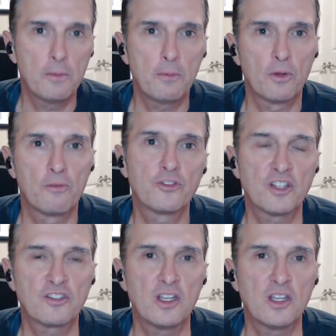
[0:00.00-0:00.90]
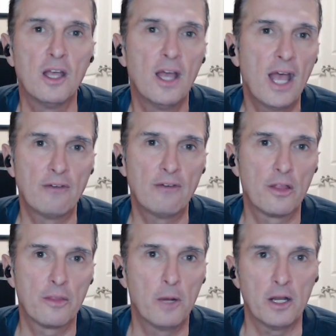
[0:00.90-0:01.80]
people over 60 have
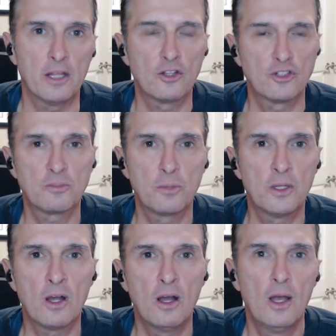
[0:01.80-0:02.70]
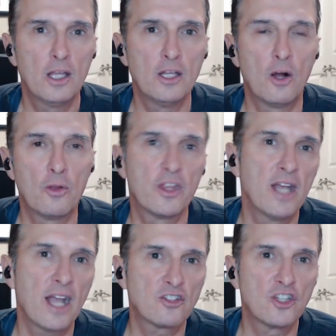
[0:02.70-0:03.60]
all the money. They'll just be,
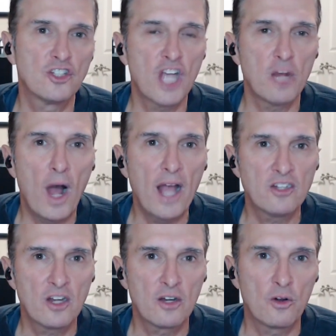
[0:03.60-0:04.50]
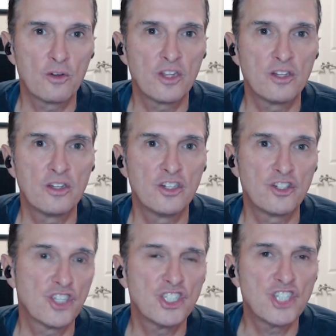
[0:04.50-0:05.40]
the Gen Y or
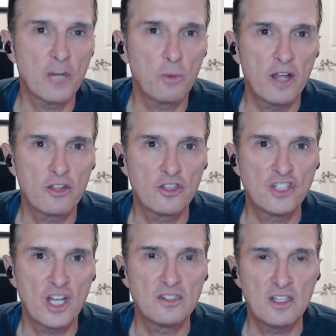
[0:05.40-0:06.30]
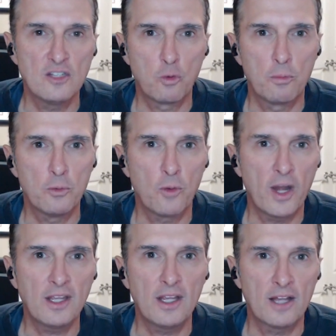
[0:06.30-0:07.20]
the Gen Y or the Gen Zs will be
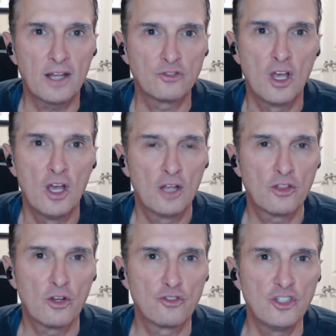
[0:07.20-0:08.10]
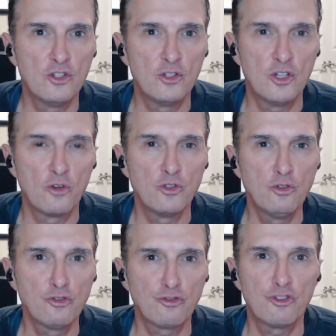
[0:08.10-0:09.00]
ranking on those
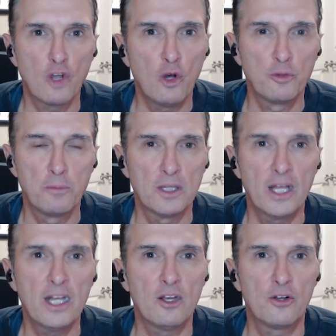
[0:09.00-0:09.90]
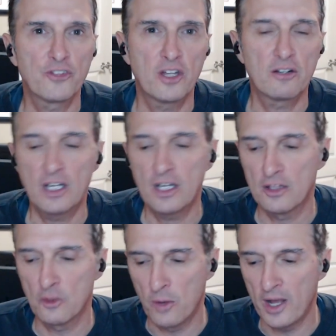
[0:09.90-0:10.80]
useless old millennials that are getting
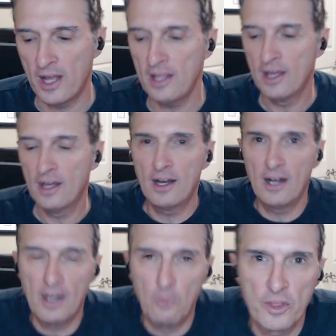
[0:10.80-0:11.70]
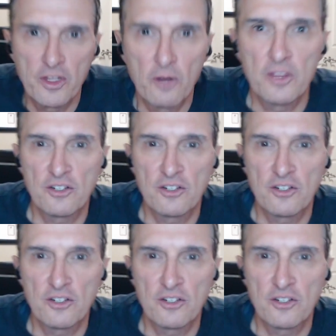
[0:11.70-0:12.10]
in the way when they're